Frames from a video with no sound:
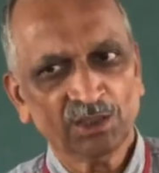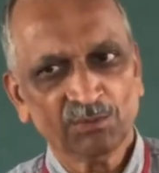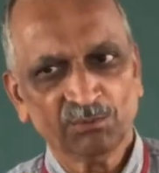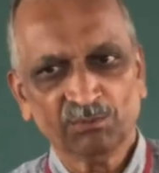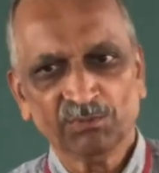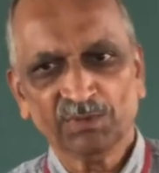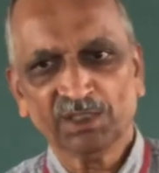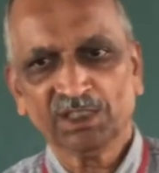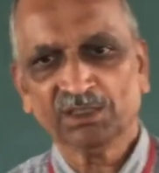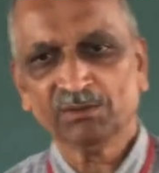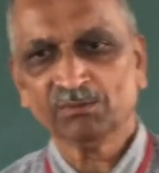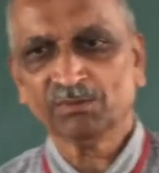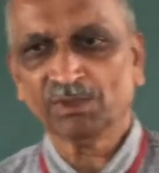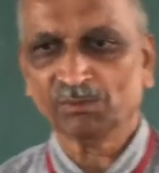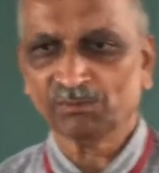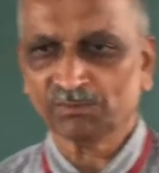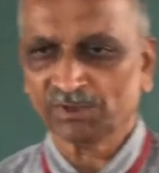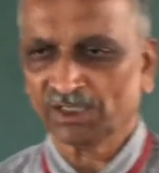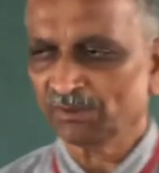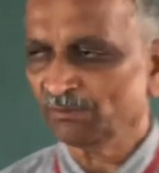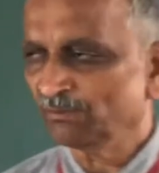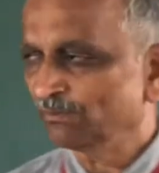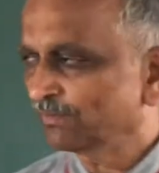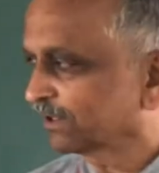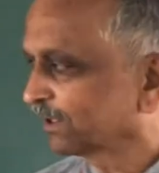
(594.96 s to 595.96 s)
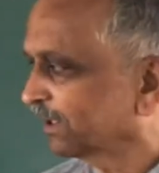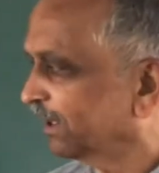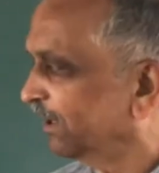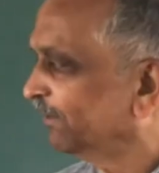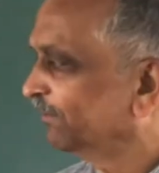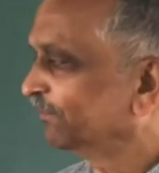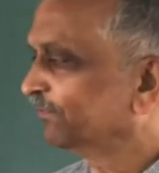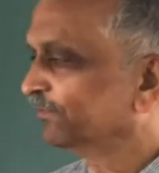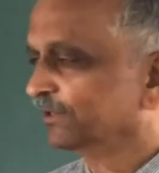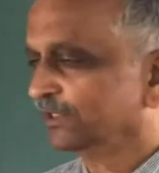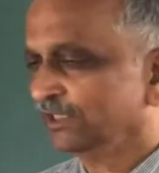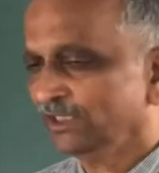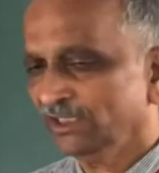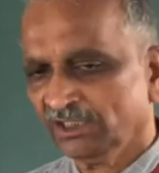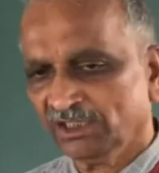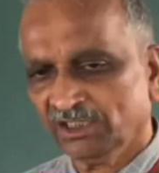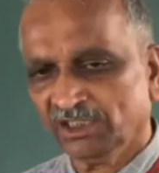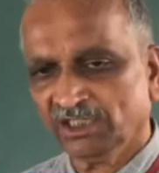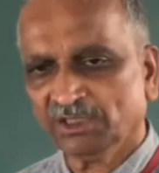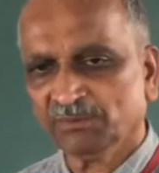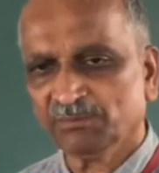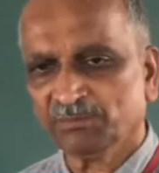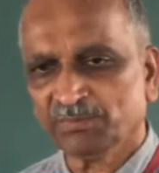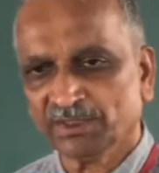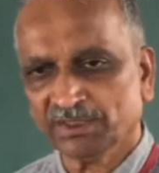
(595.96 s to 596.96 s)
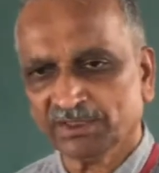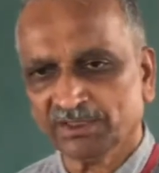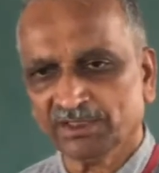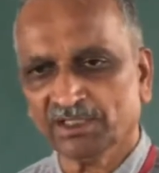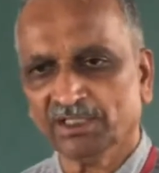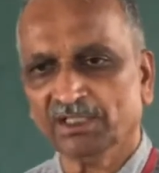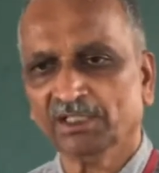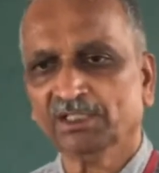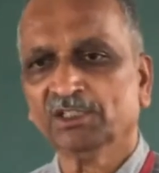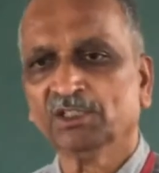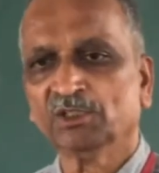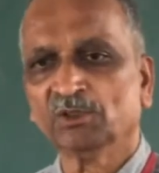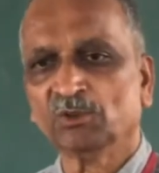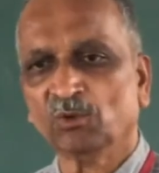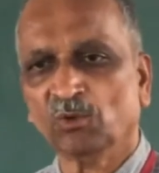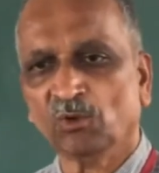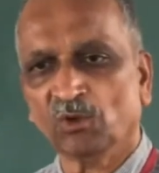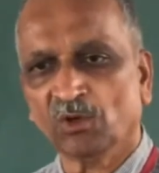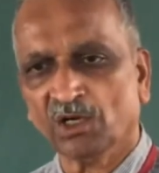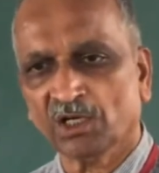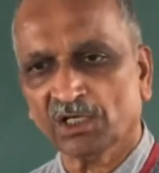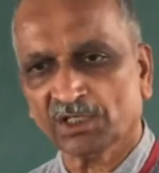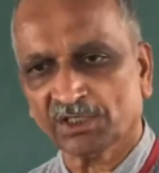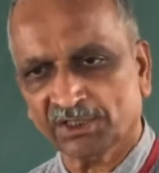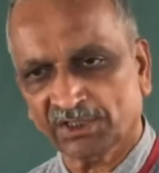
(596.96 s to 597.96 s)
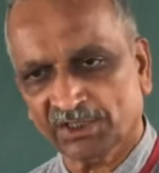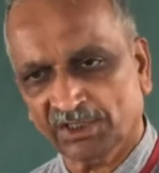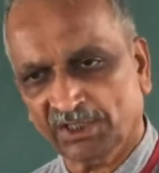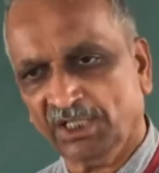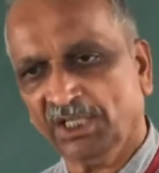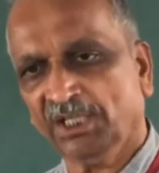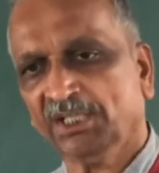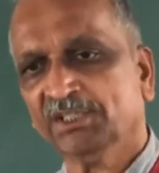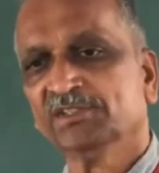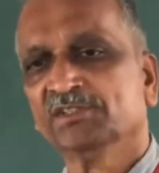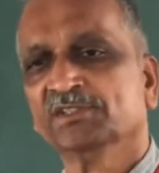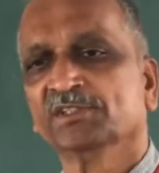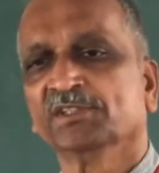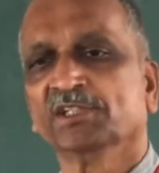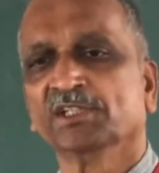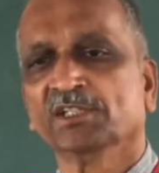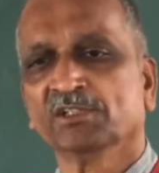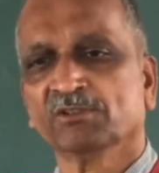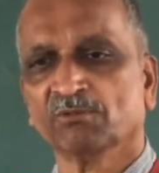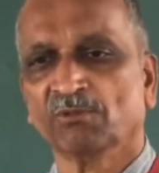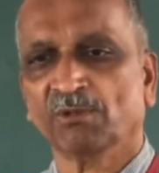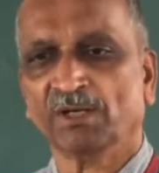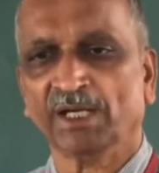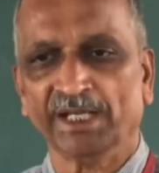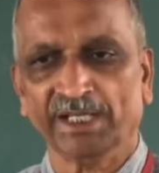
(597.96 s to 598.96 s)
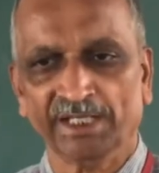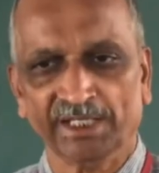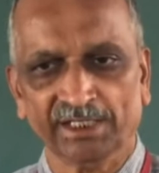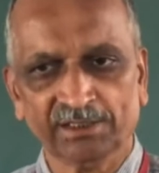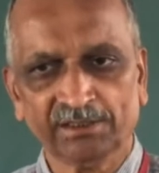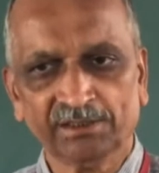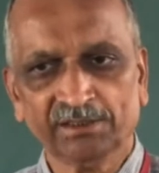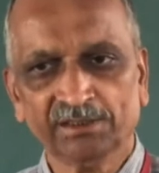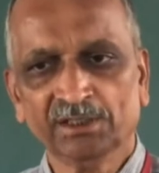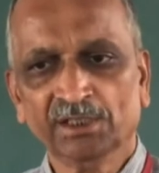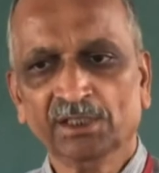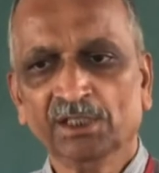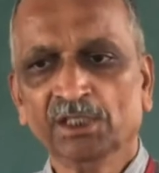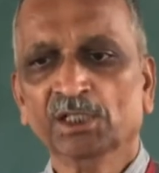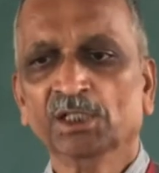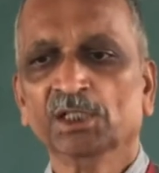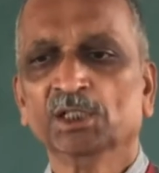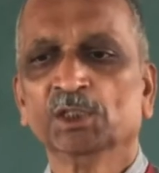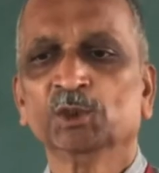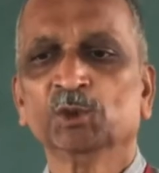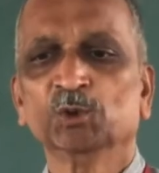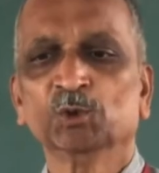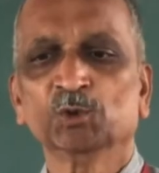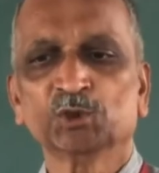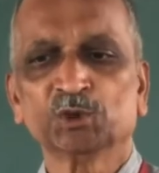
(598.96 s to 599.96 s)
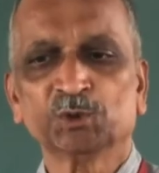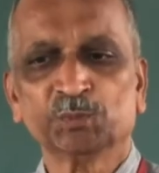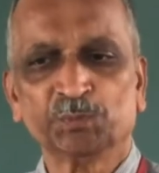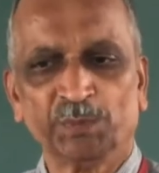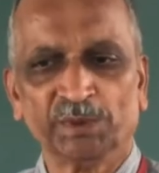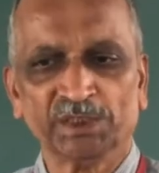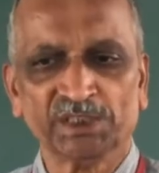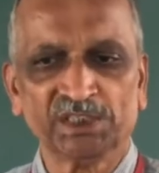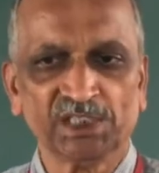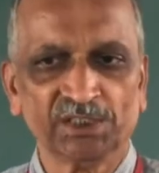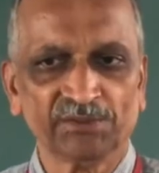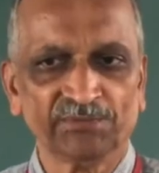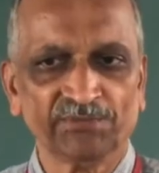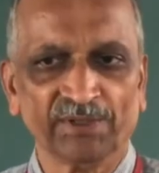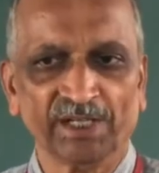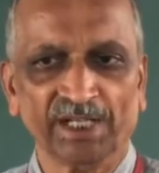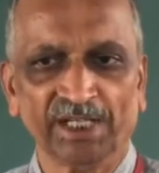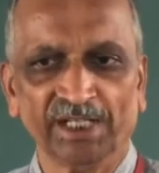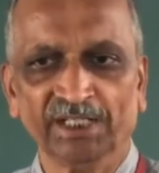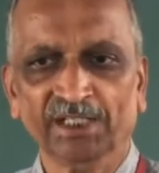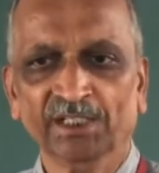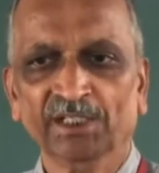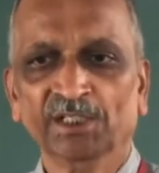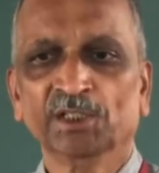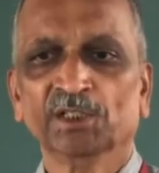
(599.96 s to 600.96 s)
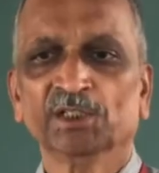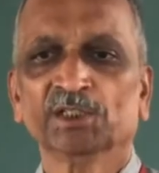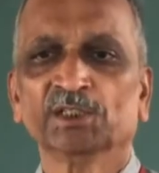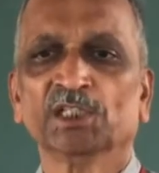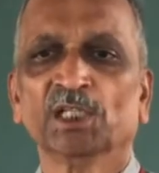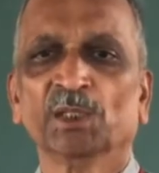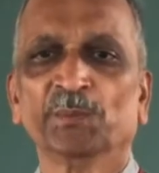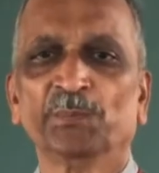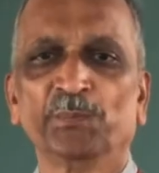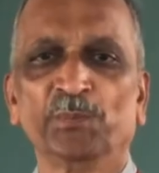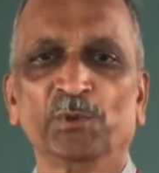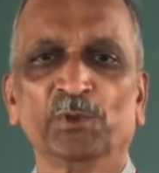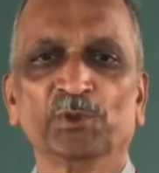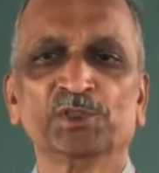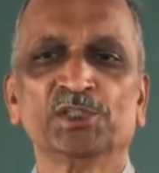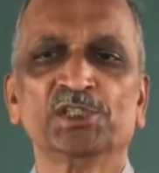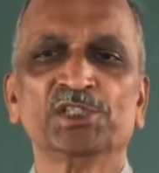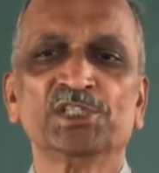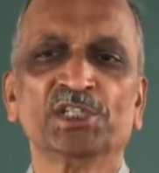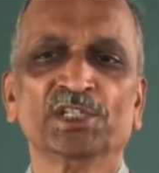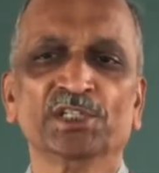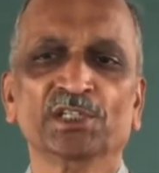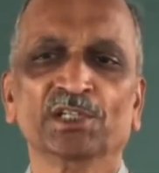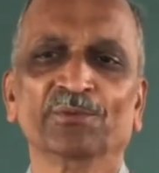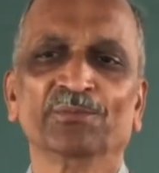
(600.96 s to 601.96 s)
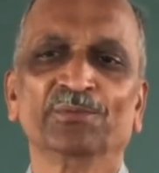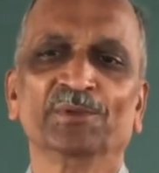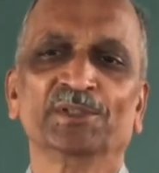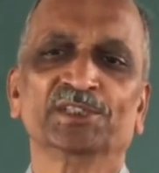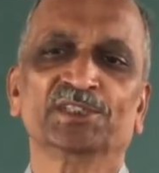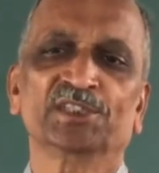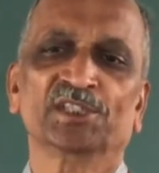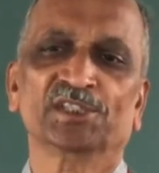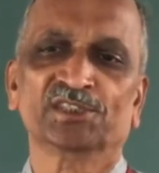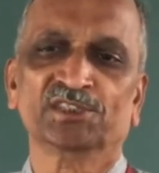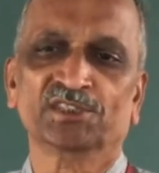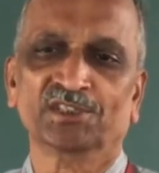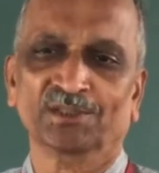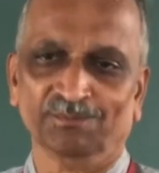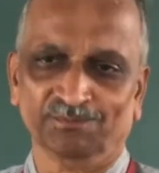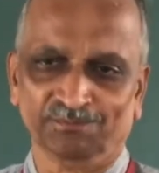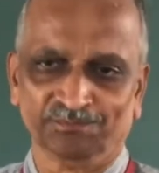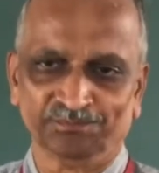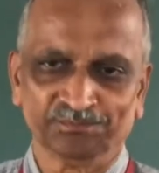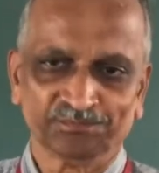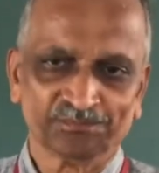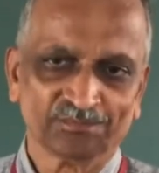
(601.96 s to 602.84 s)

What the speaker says: Minimum number of independent coordinates required to specify the position of a system.